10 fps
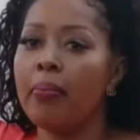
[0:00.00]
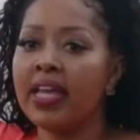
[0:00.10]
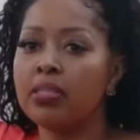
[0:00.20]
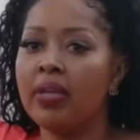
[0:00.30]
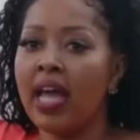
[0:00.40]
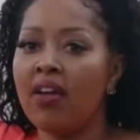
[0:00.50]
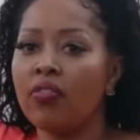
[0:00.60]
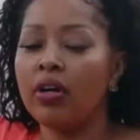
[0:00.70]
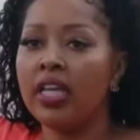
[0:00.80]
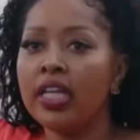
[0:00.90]
how do you
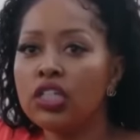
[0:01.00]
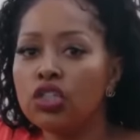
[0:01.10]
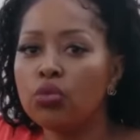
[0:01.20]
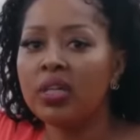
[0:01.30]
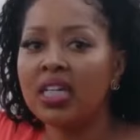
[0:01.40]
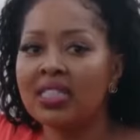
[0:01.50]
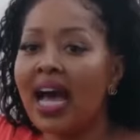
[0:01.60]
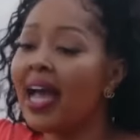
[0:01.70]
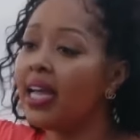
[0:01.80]
suppose Nell's reaction